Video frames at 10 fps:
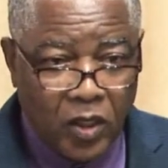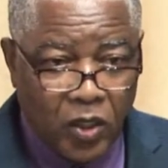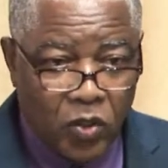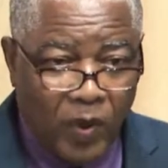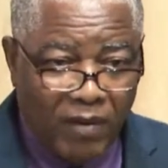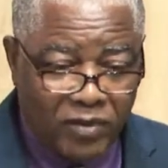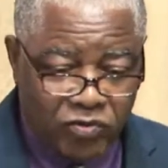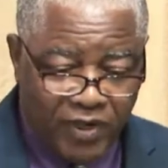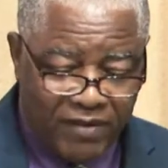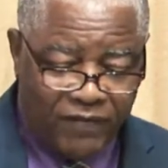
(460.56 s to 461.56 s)
You have to
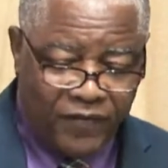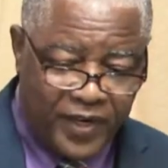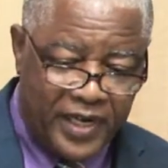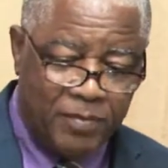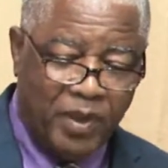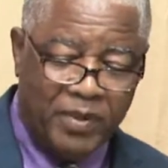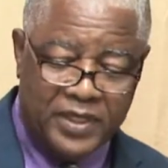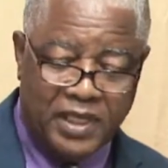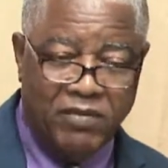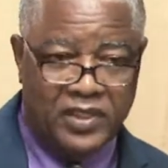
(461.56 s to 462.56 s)
drive fear in the public
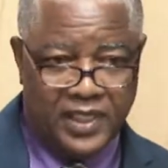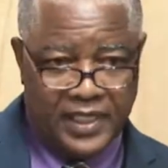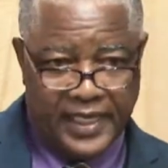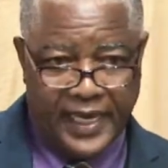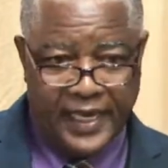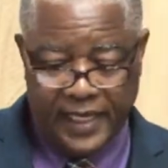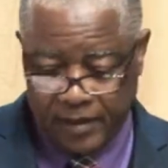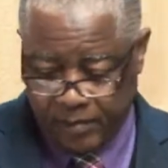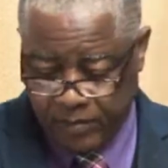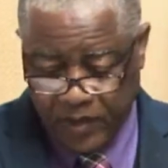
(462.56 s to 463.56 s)
servants into taking it,
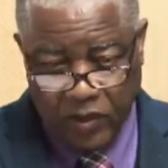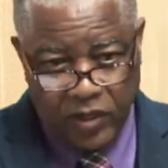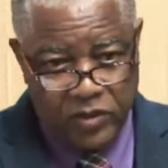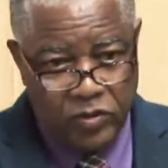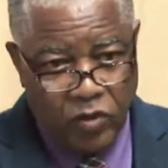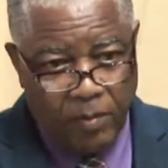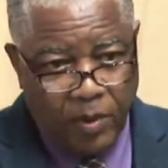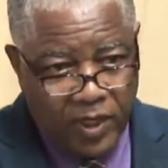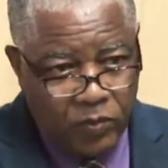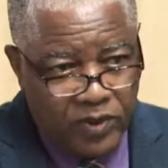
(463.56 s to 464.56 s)
because
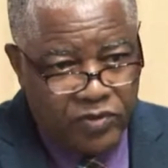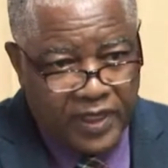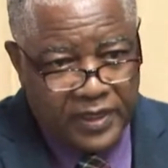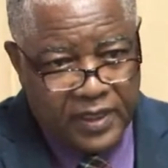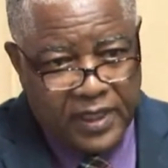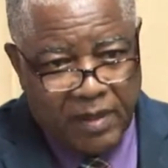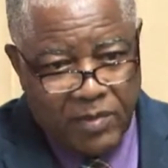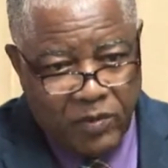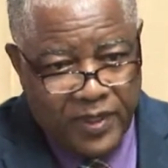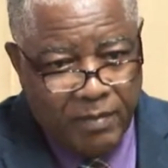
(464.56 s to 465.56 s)
nobody will trust this
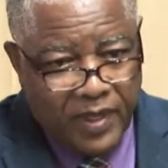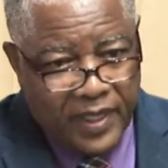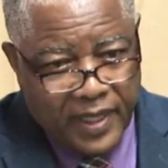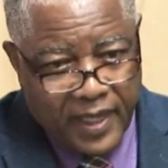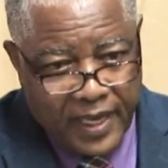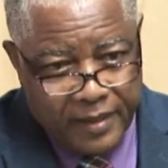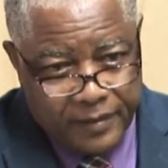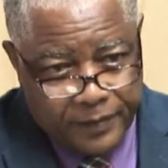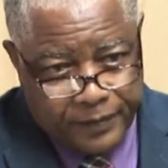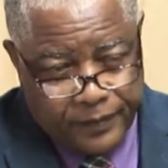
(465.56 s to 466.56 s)
government with their money again
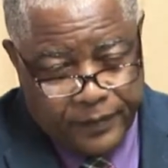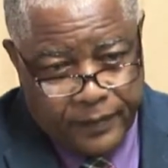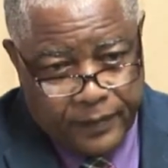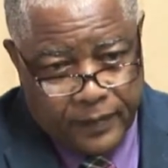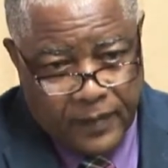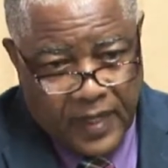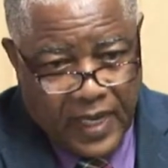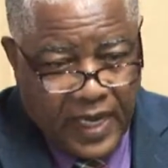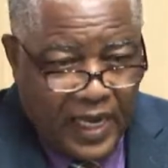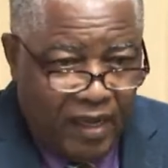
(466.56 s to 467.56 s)

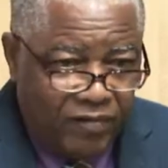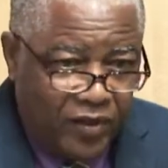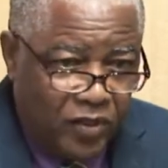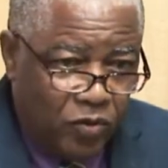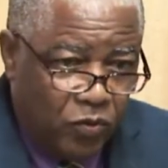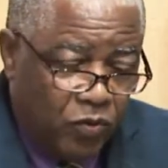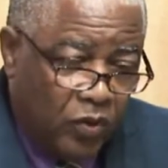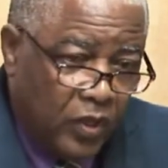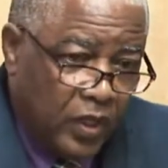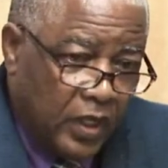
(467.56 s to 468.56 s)
after you
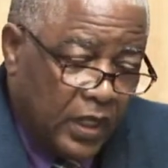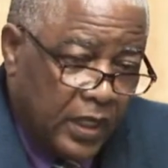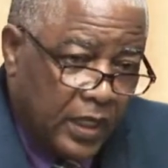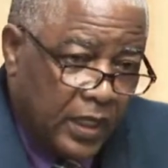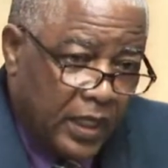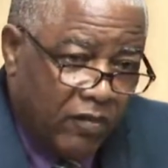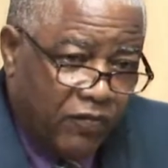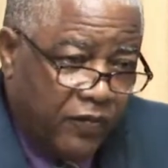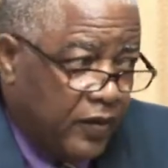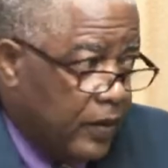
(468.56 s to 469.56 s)

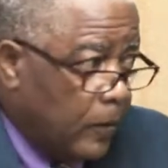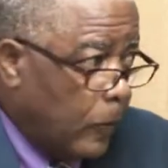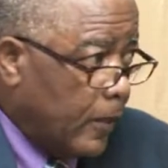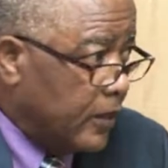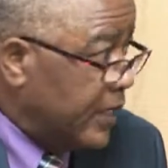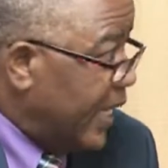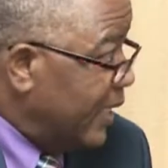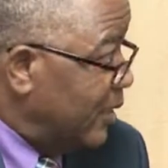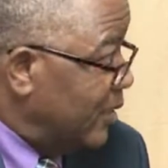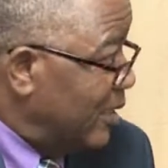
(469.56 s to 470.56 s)
give that
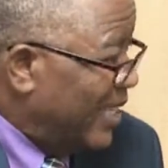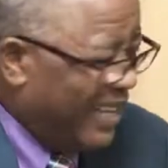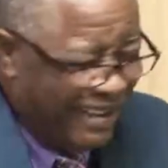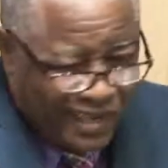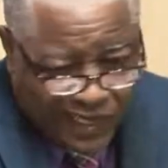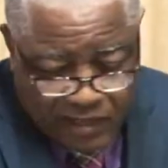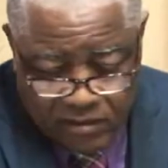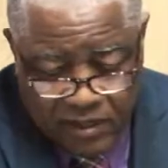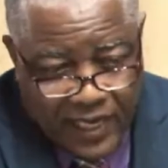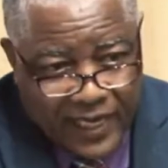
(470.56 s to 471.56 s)
haircut
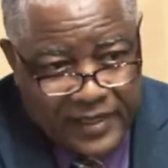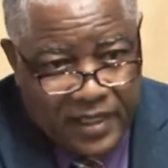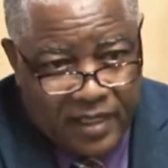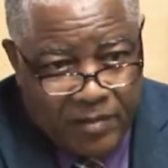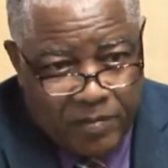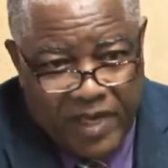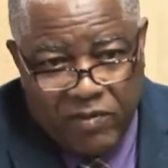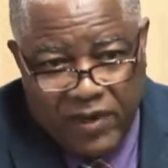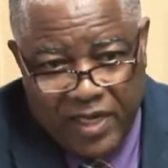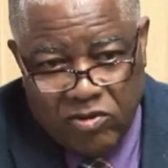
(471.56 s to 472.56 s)
last year. My
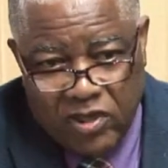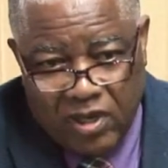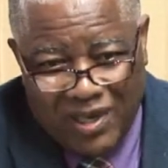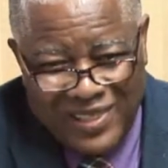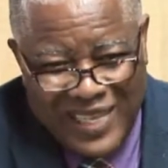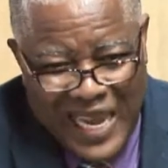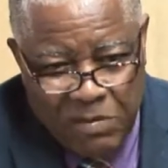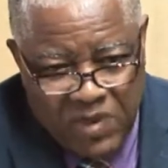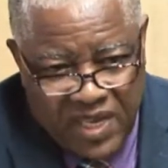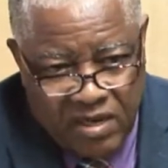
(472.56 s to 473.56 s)
credit union lost $10
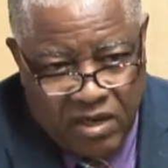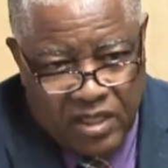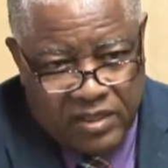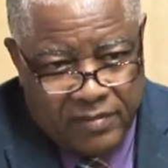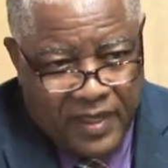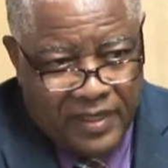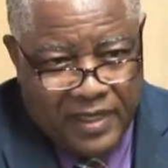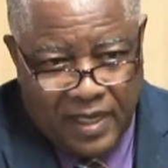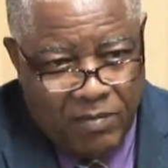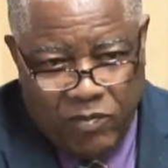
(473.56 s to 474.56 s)
million.
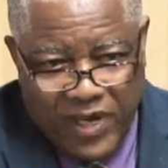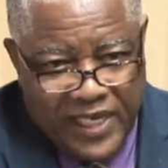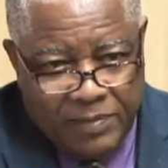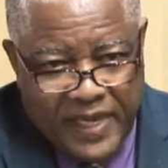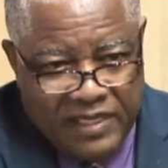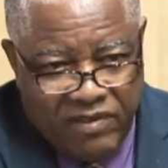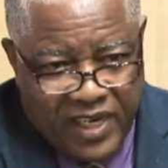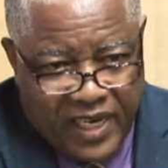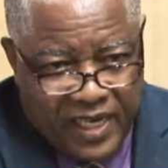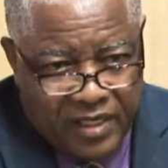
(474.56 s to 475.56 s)
Very expensive
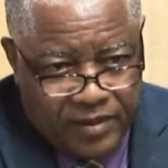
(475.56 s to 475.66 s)
haircut.